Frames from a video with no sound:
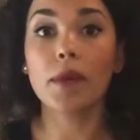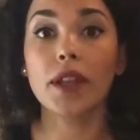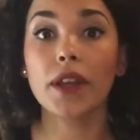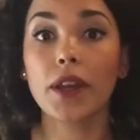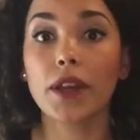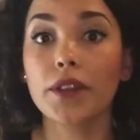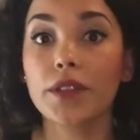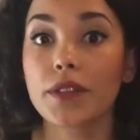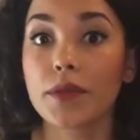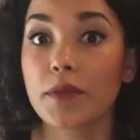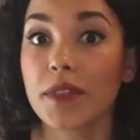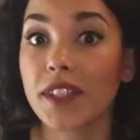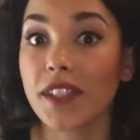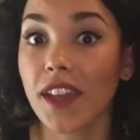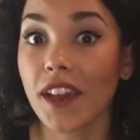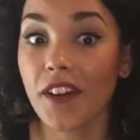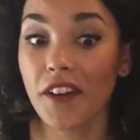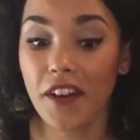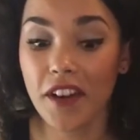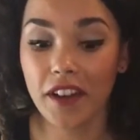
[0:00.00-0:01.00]
of coats of
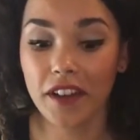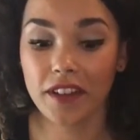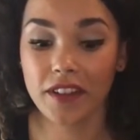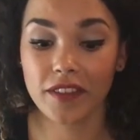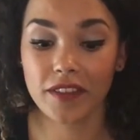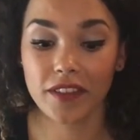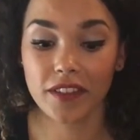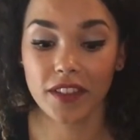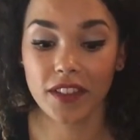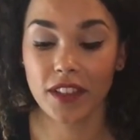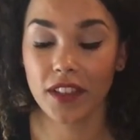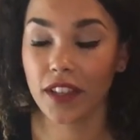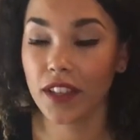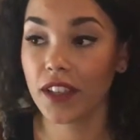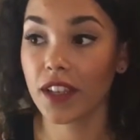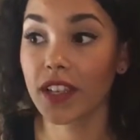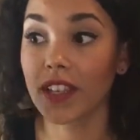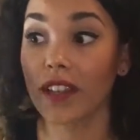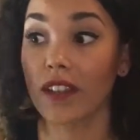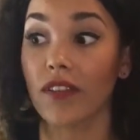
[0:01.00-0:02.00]
mascara.
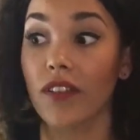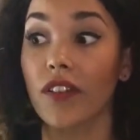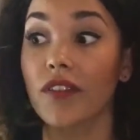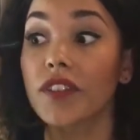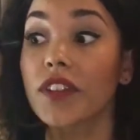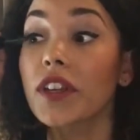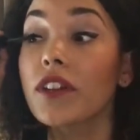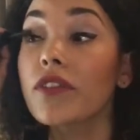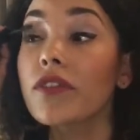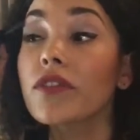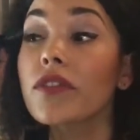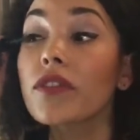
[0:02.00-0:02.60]
Can never have enough.